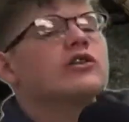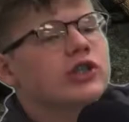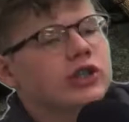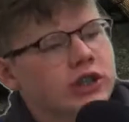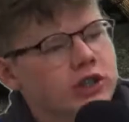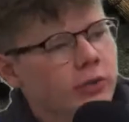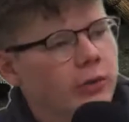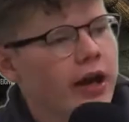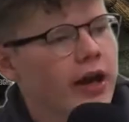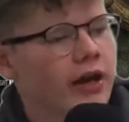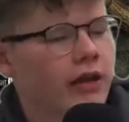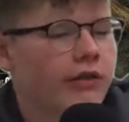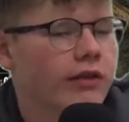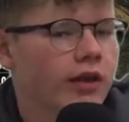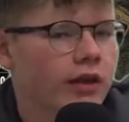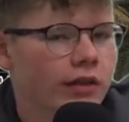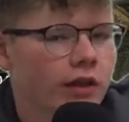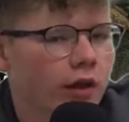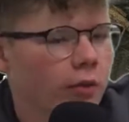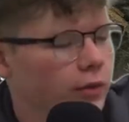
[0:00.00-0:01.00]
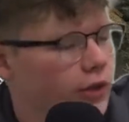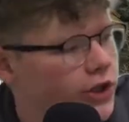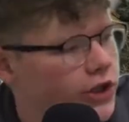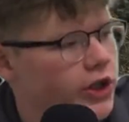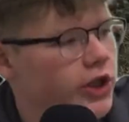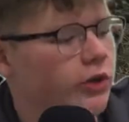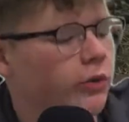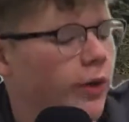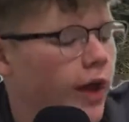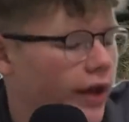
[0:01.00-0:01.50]
just the rating thing, though. We're just
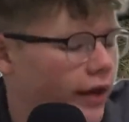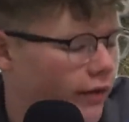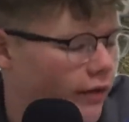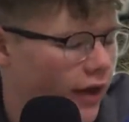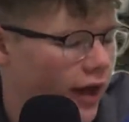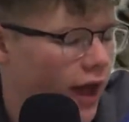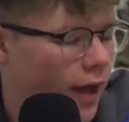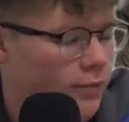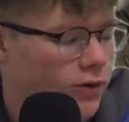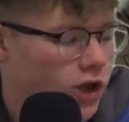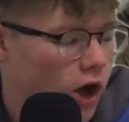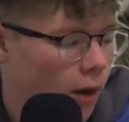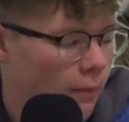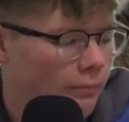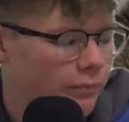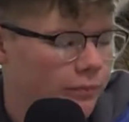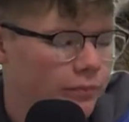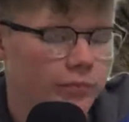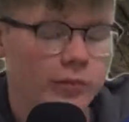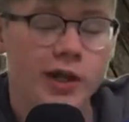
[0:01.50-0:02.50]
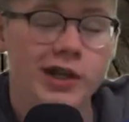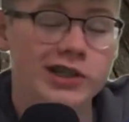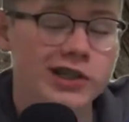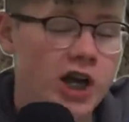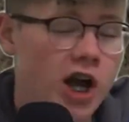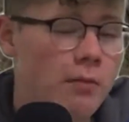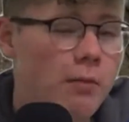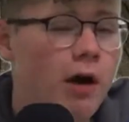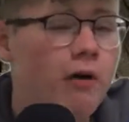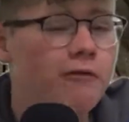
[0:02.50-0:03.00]
going to rate the game. So, let's
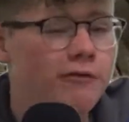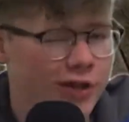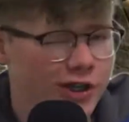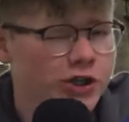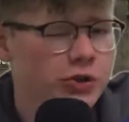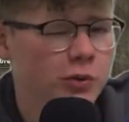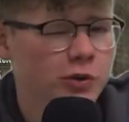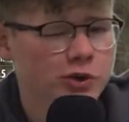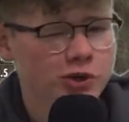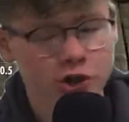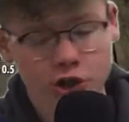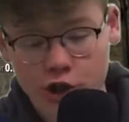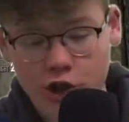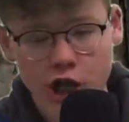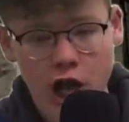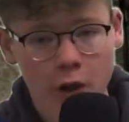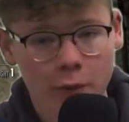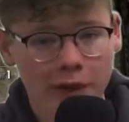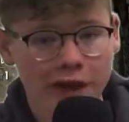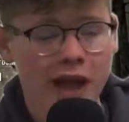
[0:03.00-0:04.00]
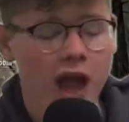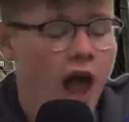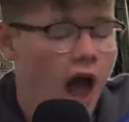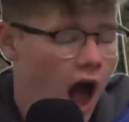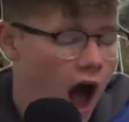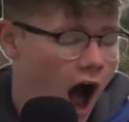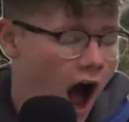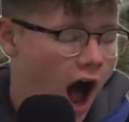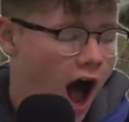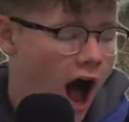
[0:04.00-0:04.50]
talk about visuals, shall we?
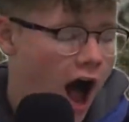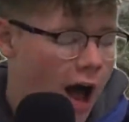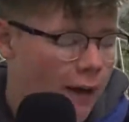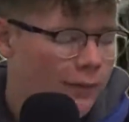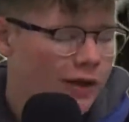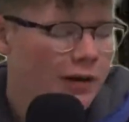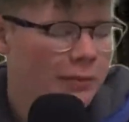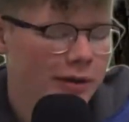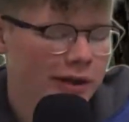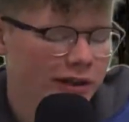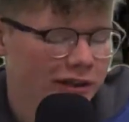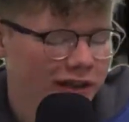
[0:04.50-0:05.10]
I'm going to be